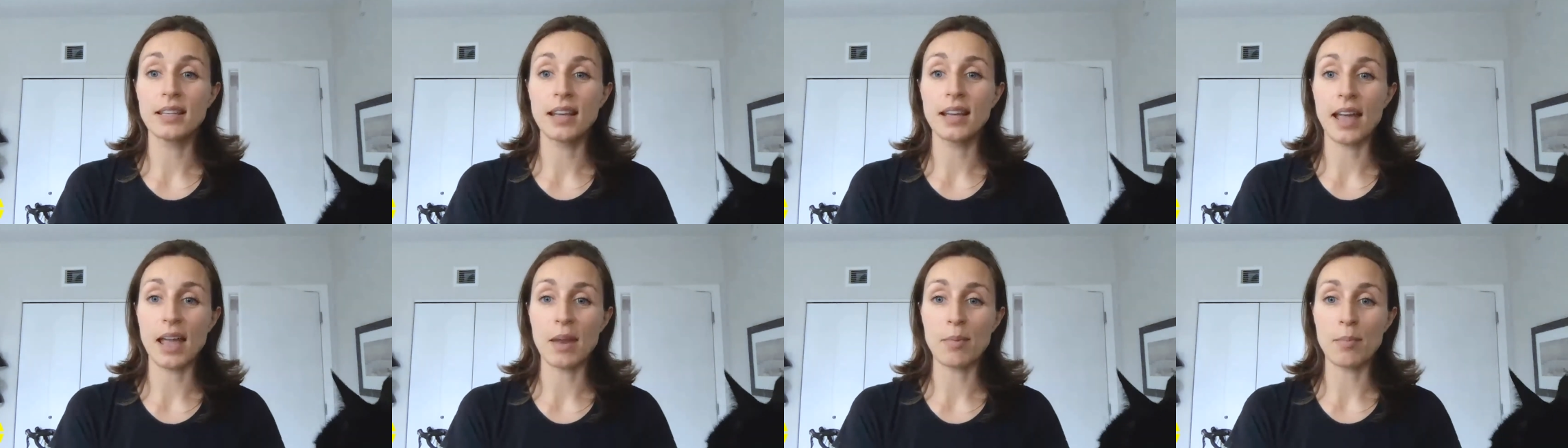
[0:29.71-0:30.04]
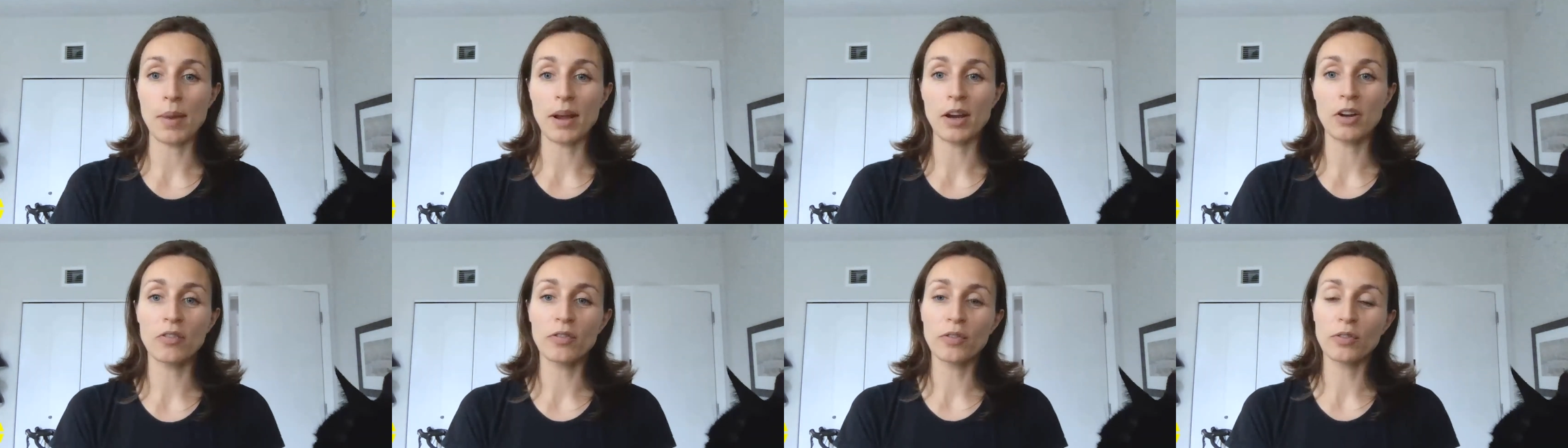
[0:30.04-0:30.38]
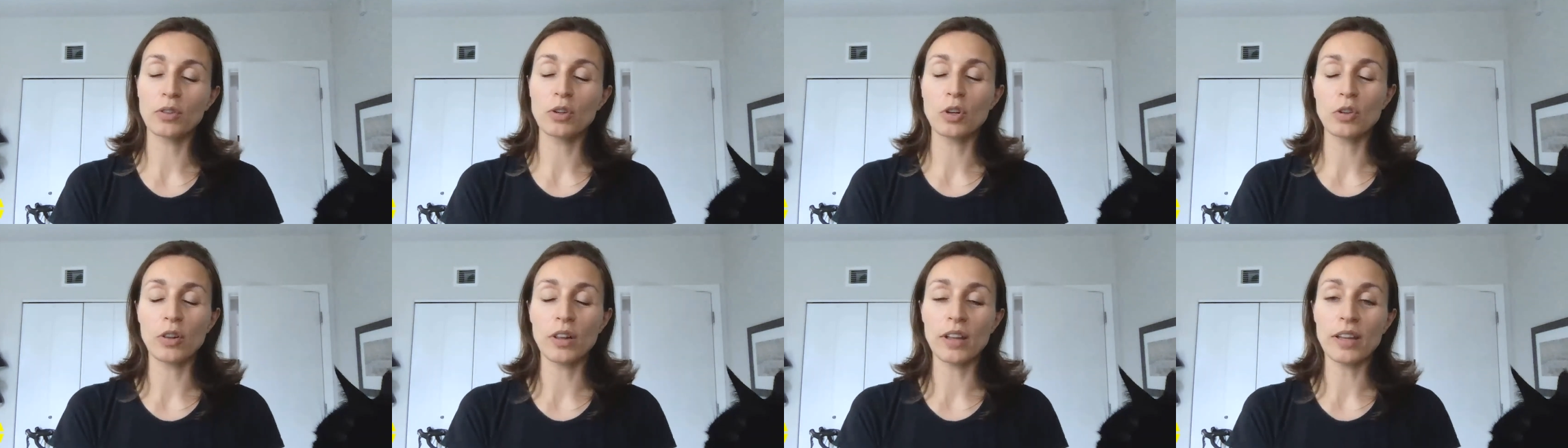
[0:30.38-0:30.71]
And
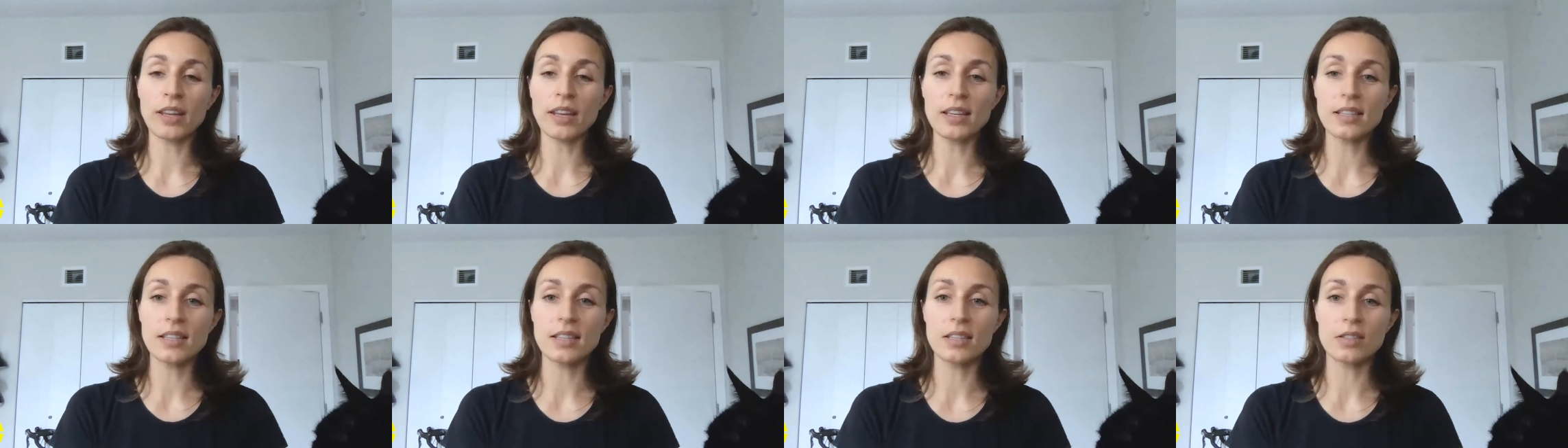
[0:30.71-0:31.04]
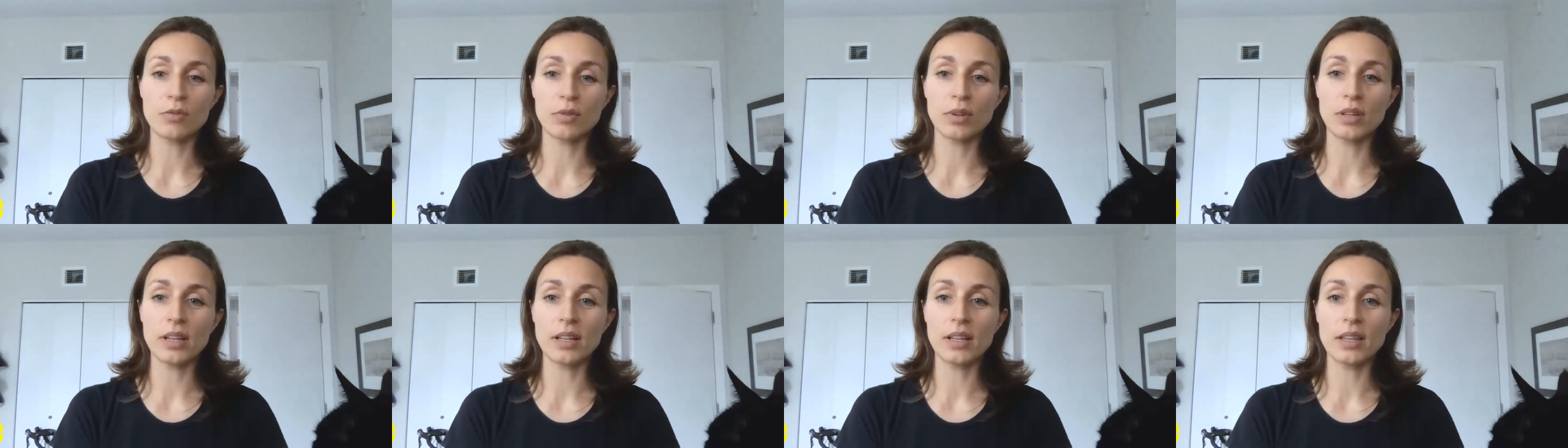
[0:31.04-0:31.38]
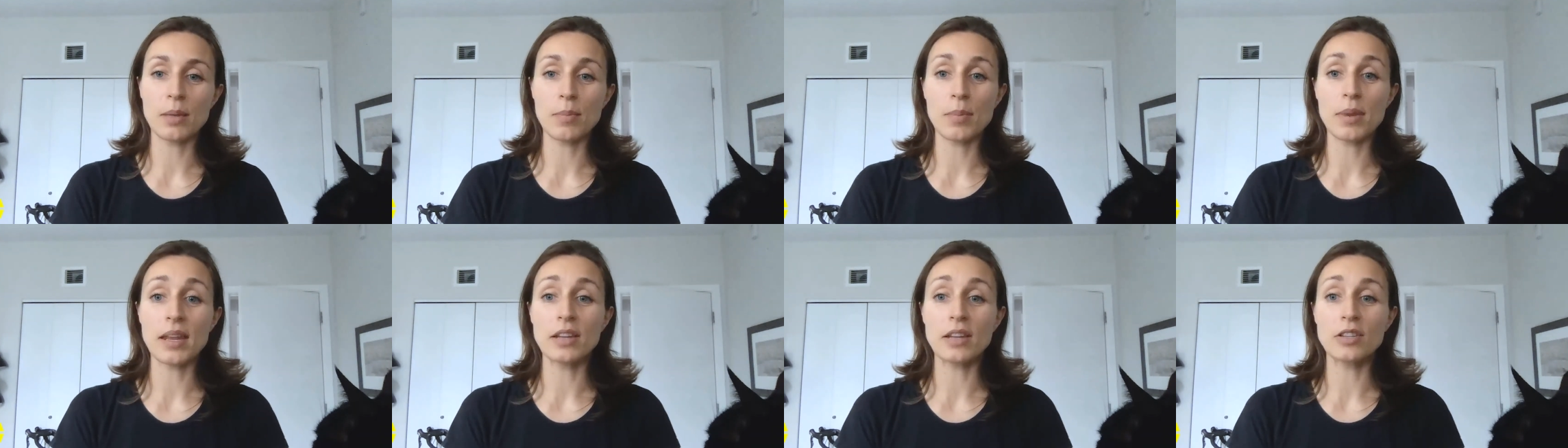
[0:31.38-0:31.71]
microfluidics is really the
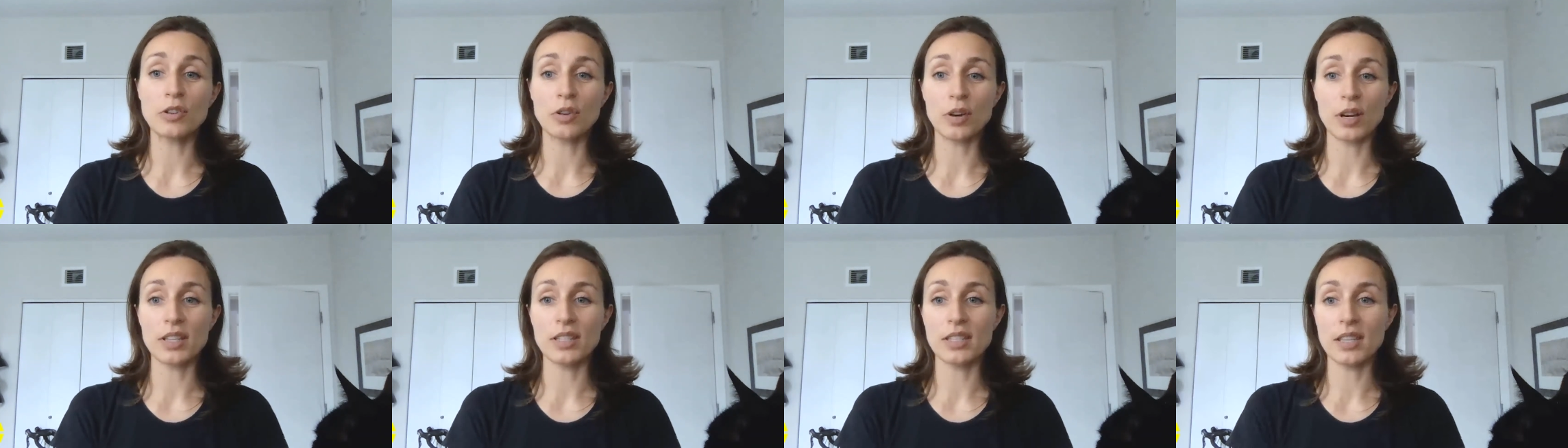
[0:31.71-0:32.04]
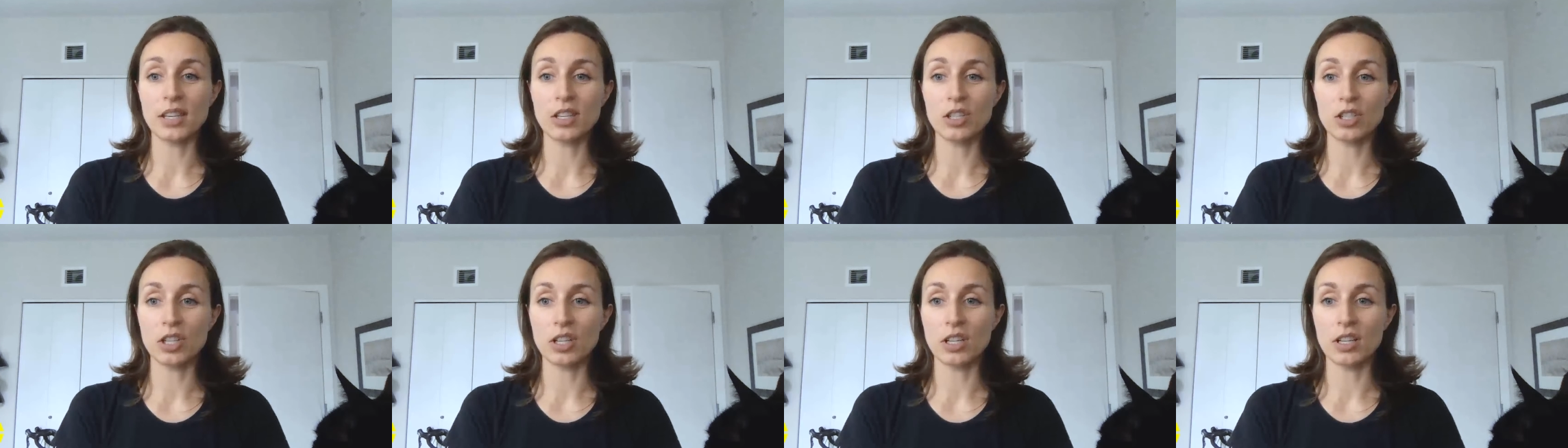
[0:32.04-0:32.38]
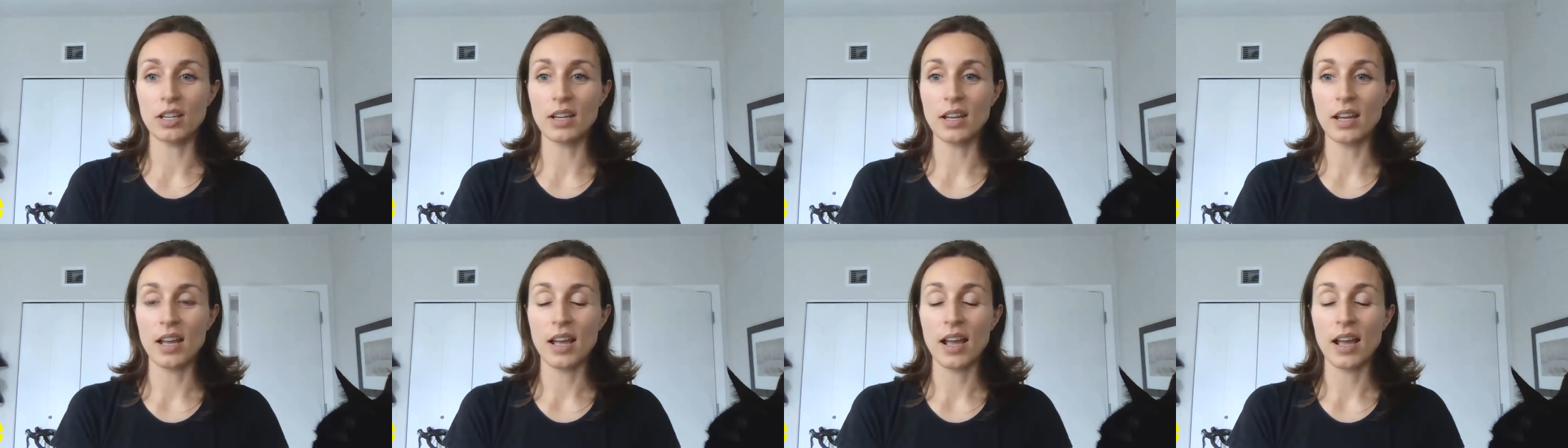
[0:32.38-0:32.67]
miniaturization